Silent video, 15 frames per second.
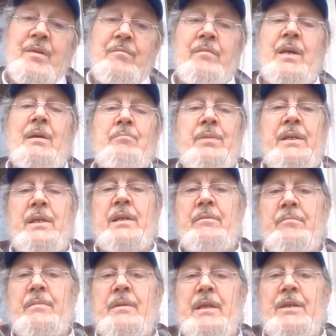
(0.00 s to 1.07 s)
that
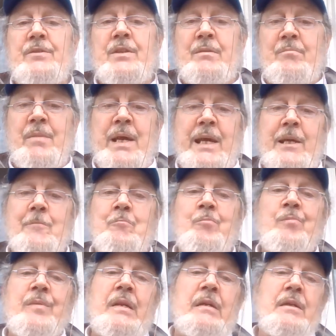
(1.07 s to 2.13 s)
being as it may,
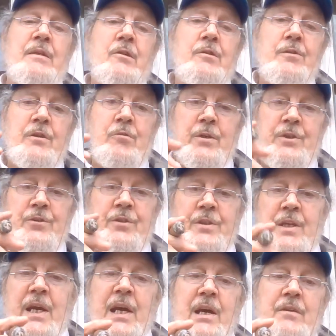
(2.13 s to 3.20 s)
the question
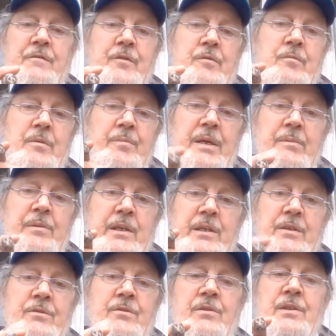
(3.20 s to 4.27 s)
now for
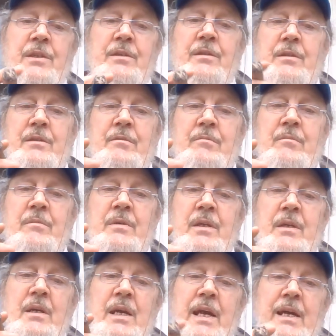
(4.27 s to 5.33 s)
Republicans in the
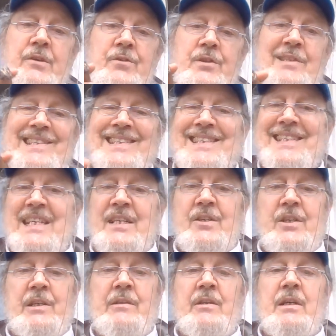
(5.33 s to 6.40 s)
House and
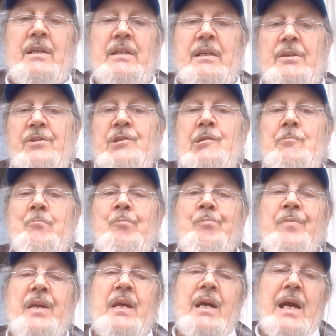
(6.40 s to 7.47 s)
Senate is,
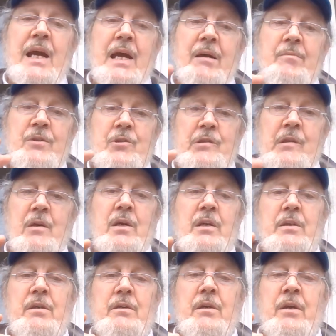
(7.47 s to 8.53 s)
how much
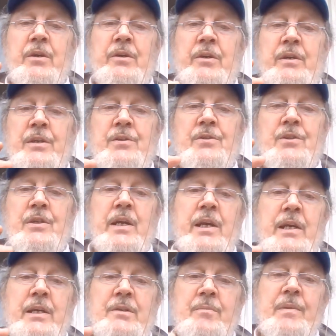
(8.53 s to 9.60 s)
longer are you going to
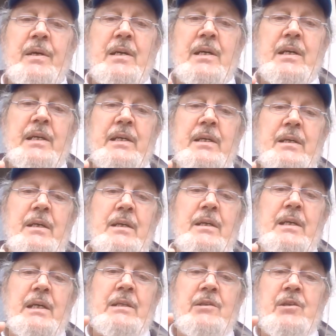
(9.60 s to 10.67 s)
stand by
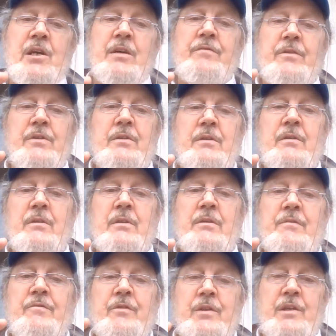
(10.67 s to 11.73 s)
and cover
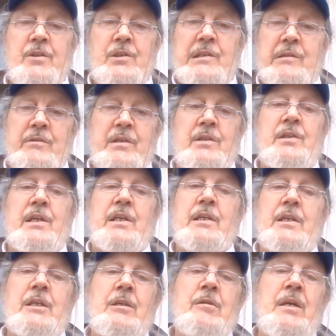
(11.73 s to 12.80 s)
for this lunatic?
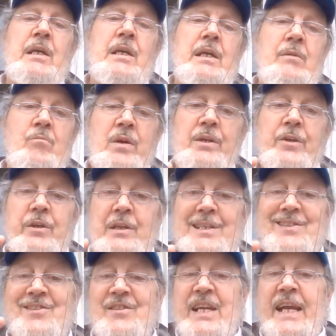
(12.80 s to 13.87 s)
And when are you going
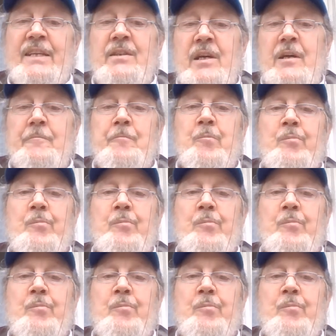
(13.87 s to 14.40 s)
to stand up